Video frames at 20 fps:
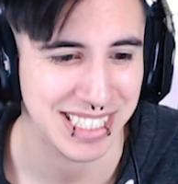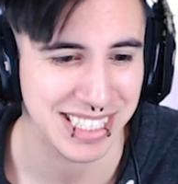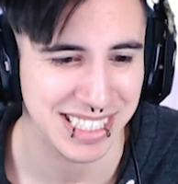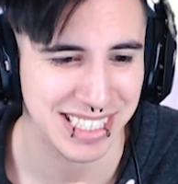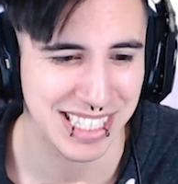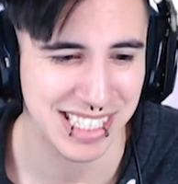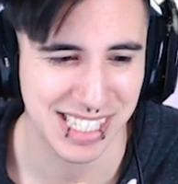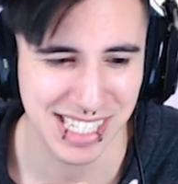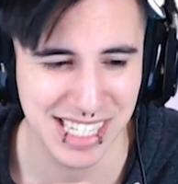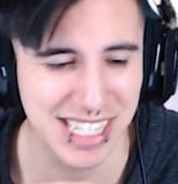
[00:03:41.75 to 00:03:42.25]

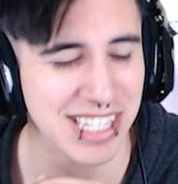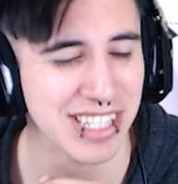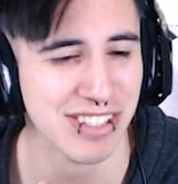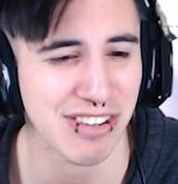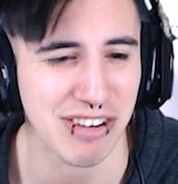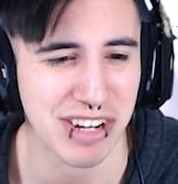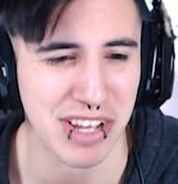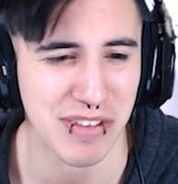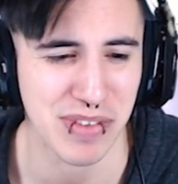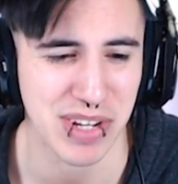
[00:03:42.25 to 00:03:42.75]
This is either
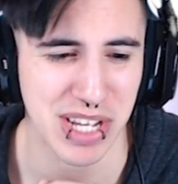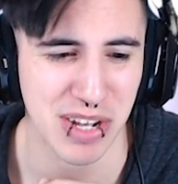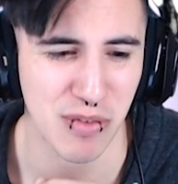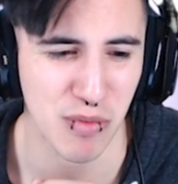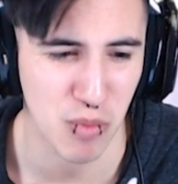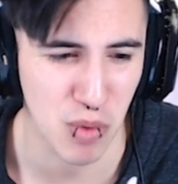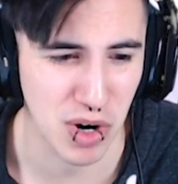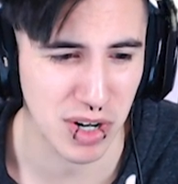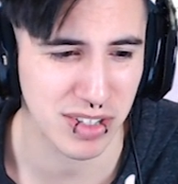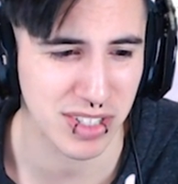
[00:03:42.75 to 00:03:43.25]
going to even get
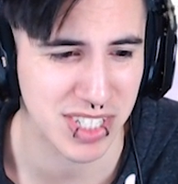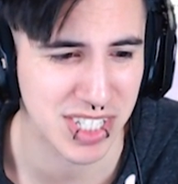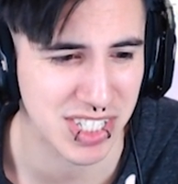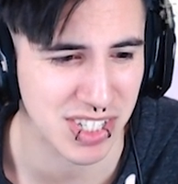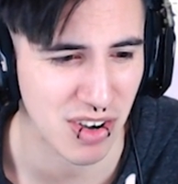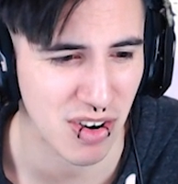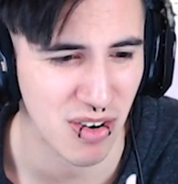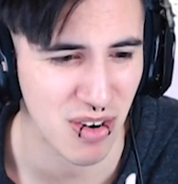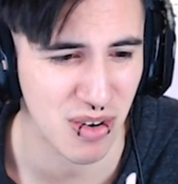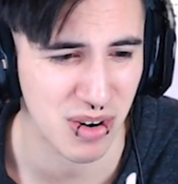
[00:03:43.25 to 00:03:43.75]
worse
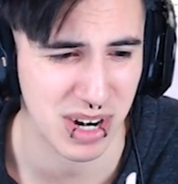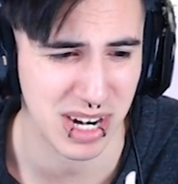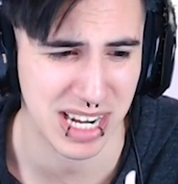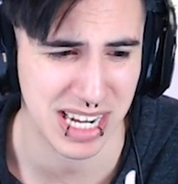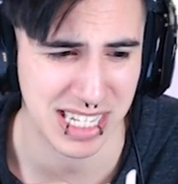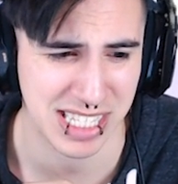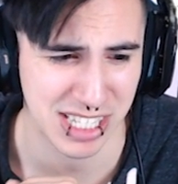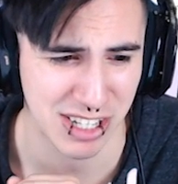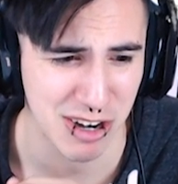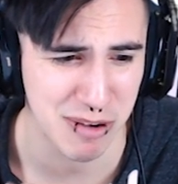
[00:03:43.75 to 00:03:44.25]
or
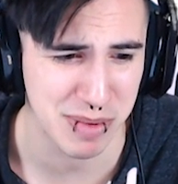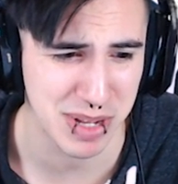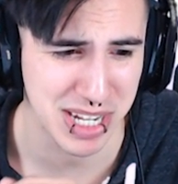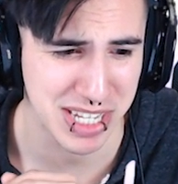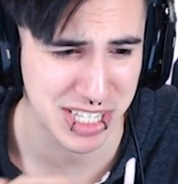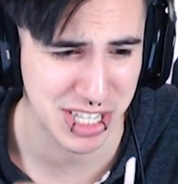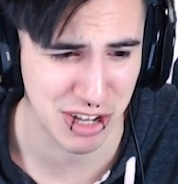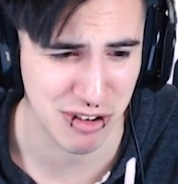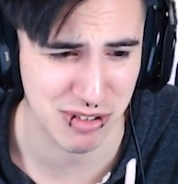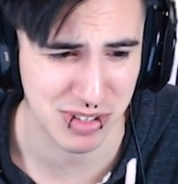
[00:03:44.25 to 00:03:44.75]
it's going to be a
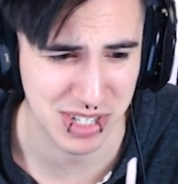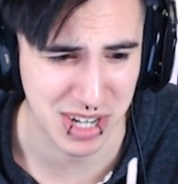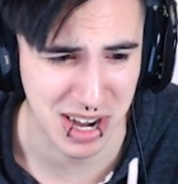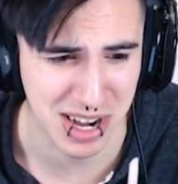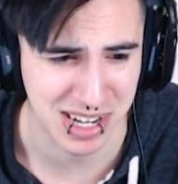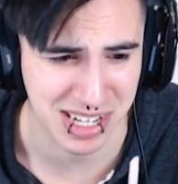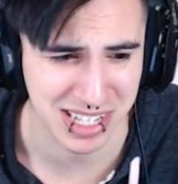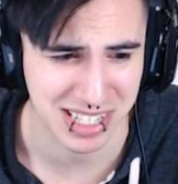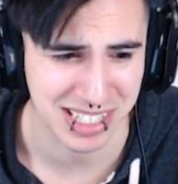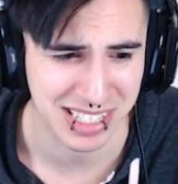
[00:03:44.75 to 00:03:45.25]
cute
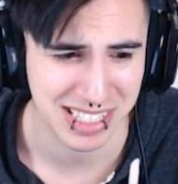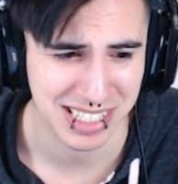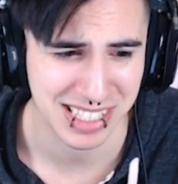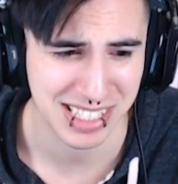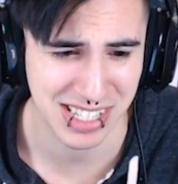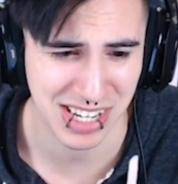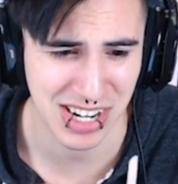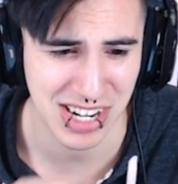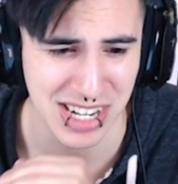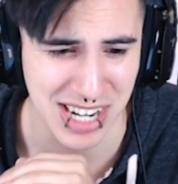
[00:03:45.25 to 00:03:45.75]
dog
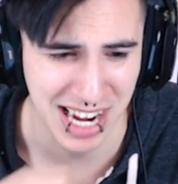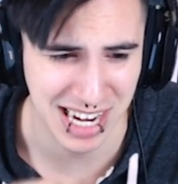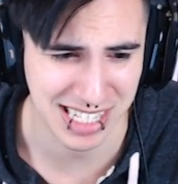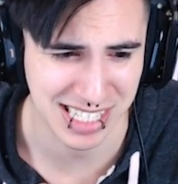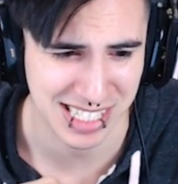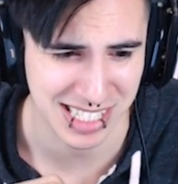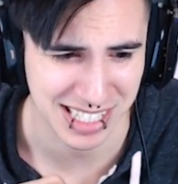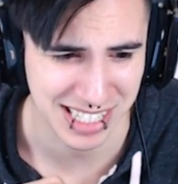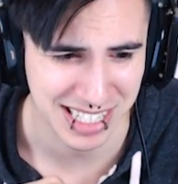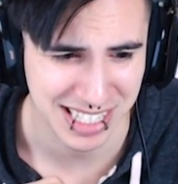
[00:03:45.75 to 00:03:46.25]
sitting
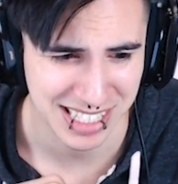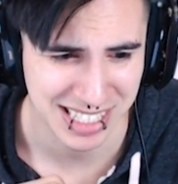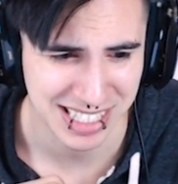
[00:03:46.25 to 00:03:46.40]
nicely.